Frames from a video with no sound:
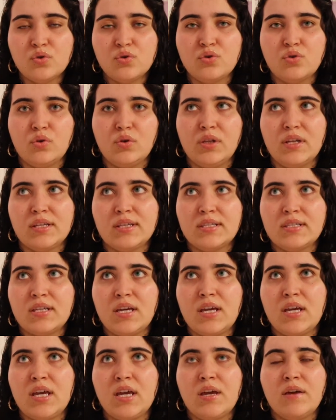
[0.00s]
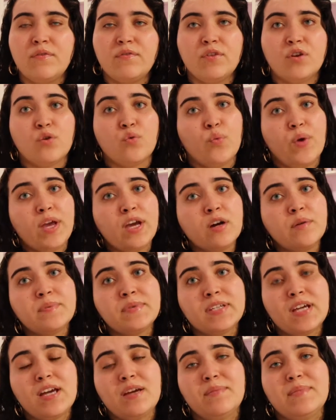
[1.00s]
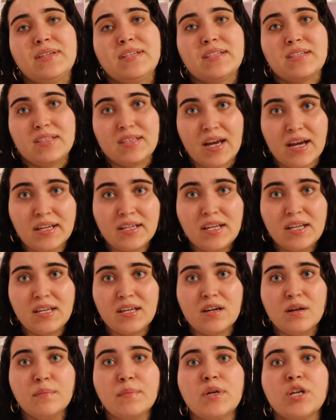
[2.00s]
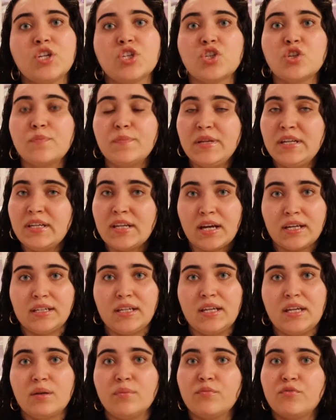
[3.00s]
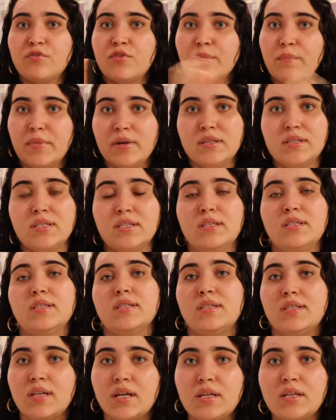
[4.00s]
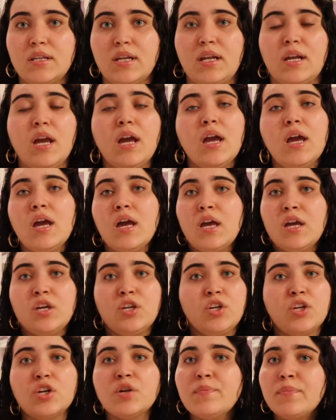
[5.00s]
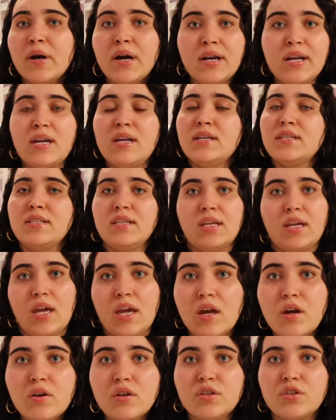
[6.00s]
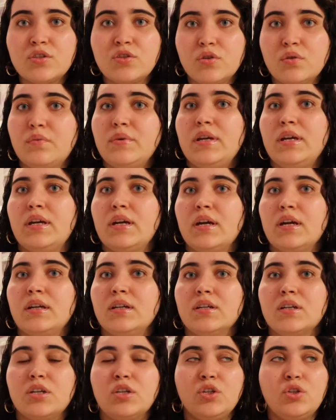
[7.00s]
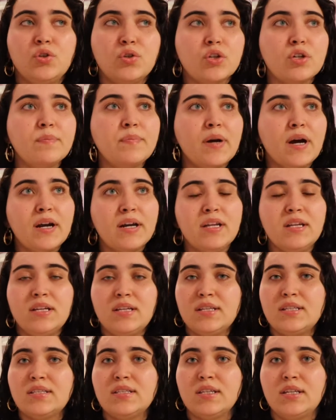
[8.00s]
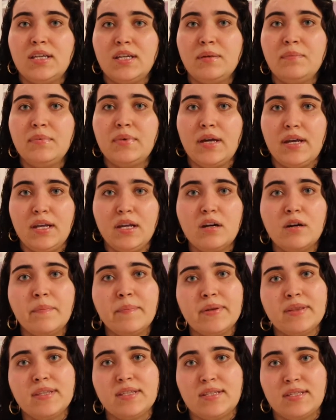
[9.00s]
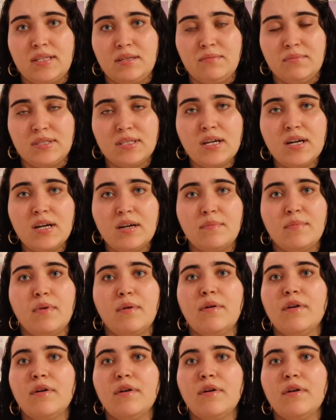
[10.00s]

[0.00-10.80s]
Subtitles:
So let's say if your wake up time is 9 a.m., it should be 9 a.m. from Monday to Sunday. Your body doesn't care it's the weekend. Your body needs to keep getting up at the same time.